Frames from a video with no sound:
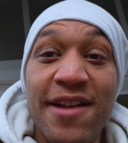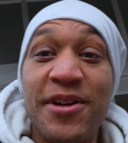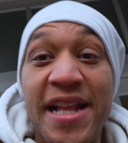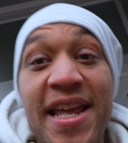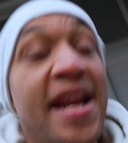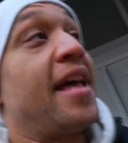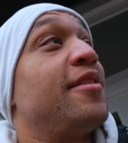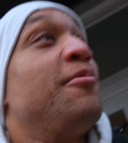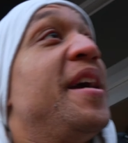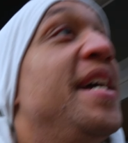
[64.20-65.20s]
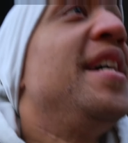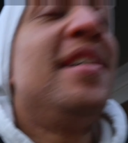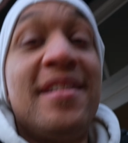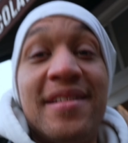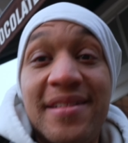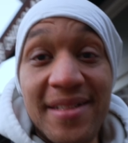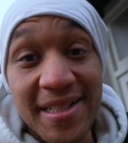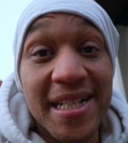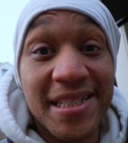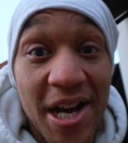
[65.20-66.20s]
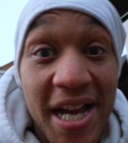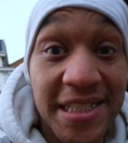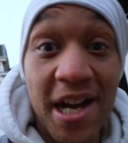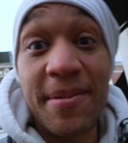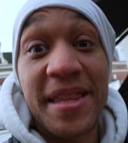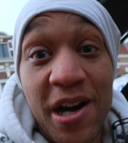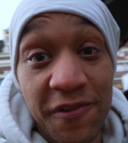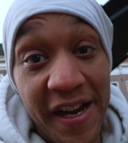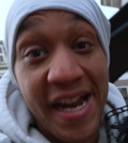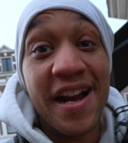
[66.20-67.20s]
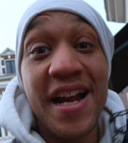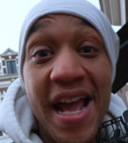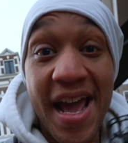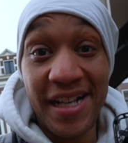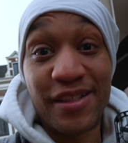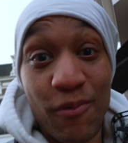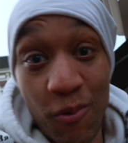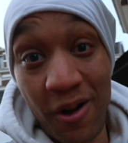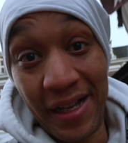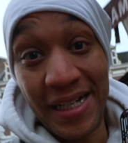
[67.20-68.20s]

we got that out of the way. Let's go ahead and talk about the Hover Air X1.